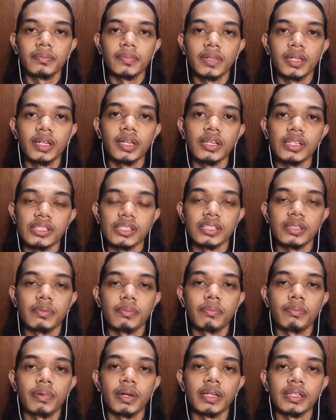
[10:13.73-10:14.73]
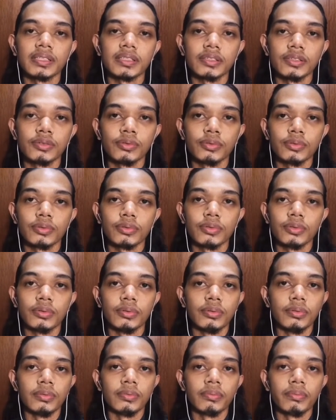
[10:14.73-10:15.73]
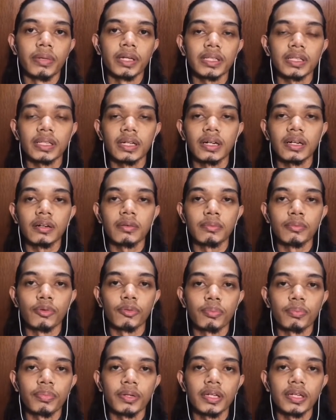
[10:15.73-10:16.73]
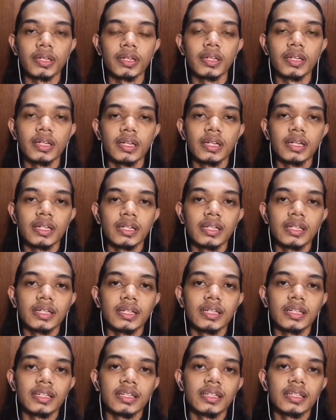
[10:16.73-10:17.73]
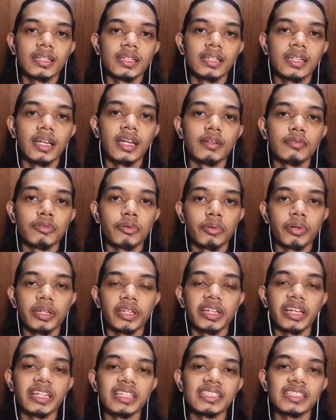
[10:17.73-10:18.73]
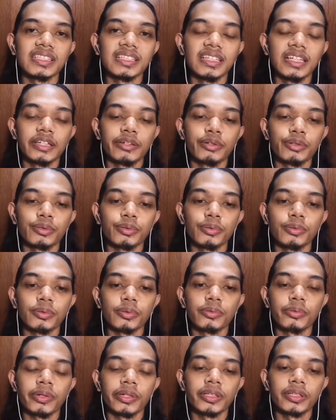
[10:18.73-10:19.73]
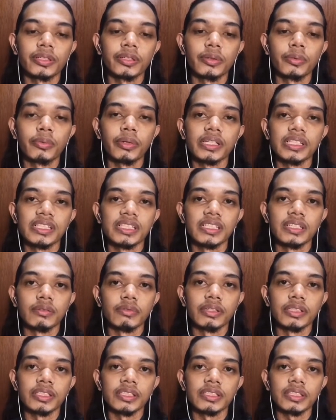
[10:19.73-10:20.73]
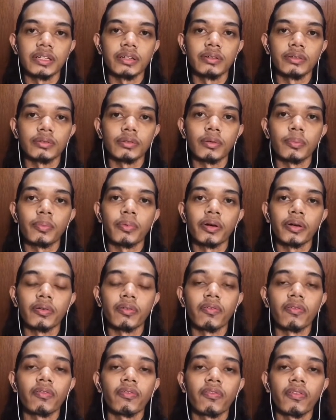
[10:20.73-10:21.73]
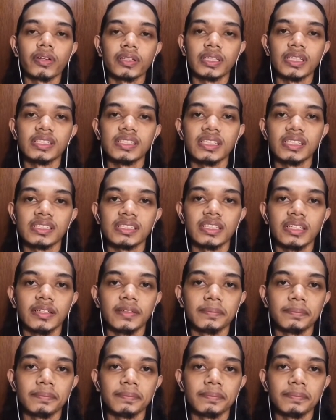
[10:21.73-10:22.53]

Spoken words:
H plus U2 beta mod P, then we will get C equal to 21G, which is equal to 0.1416.